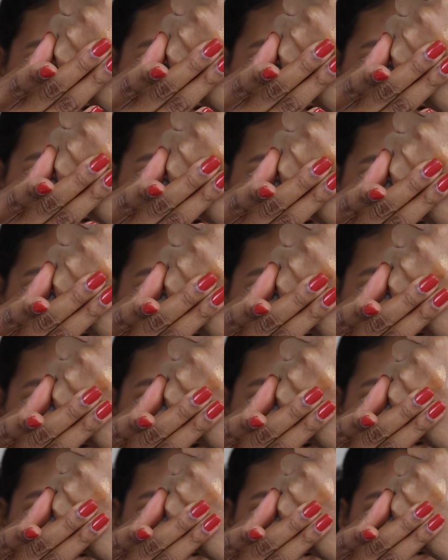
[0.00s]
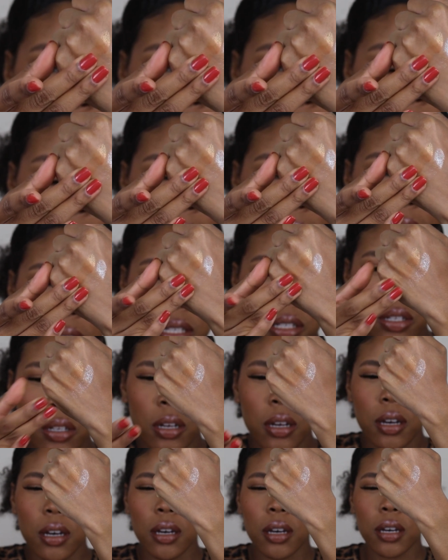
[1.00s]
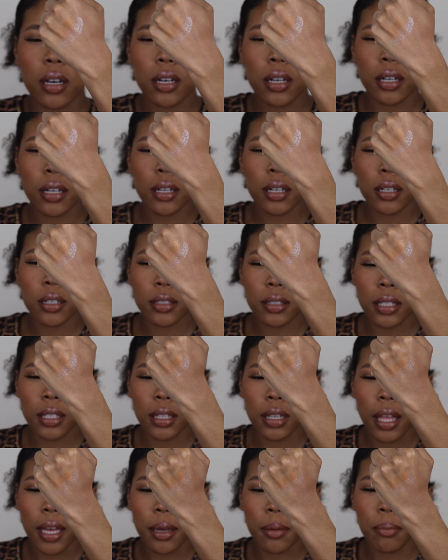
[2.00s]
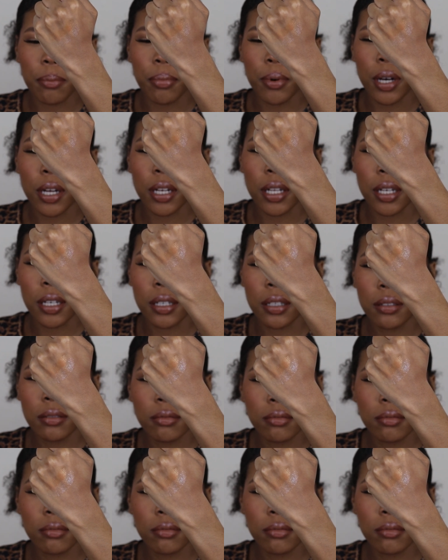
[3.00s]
on the back of my hand. Ugh, and like butter.